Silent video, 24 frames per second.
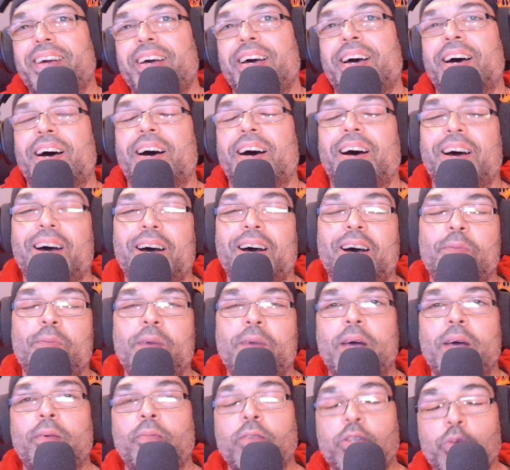Oh,
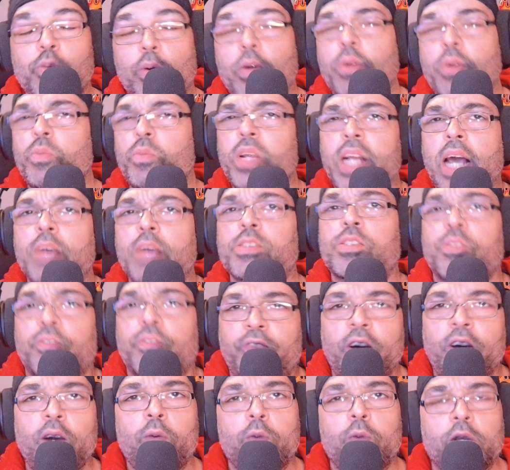man. So we're going to have some
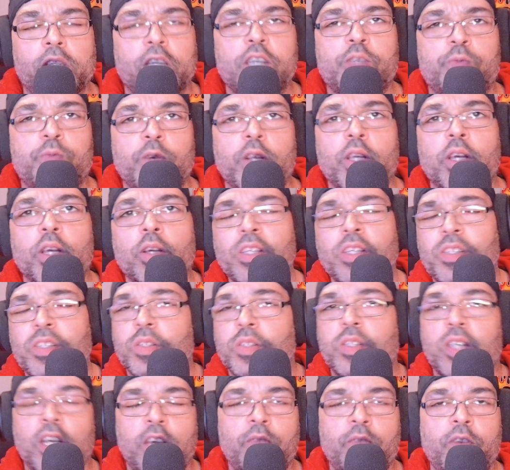fun with this video. This is the
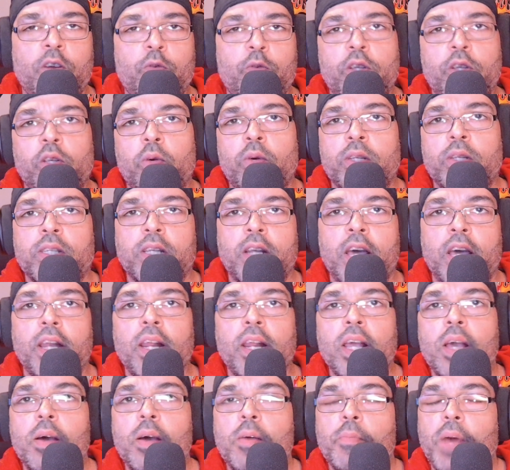second video we're doing tonight.
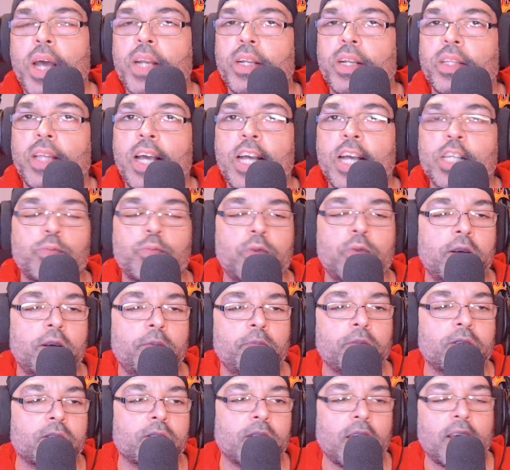Probably the last one
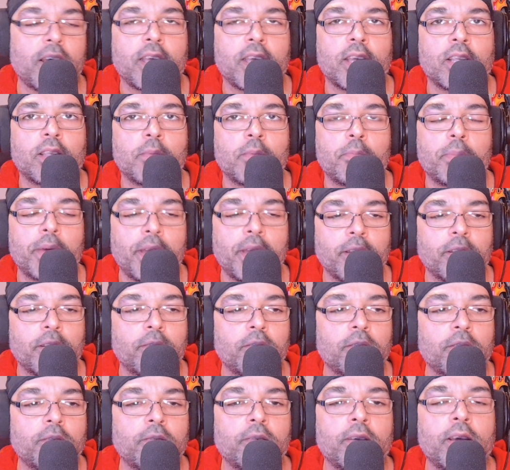because I got to get to bed.
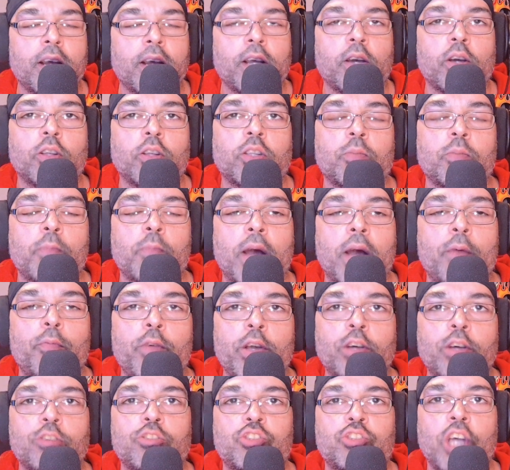Got to go to my
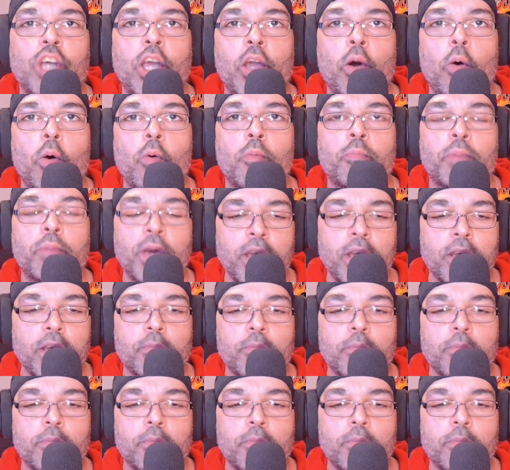real J-O-B.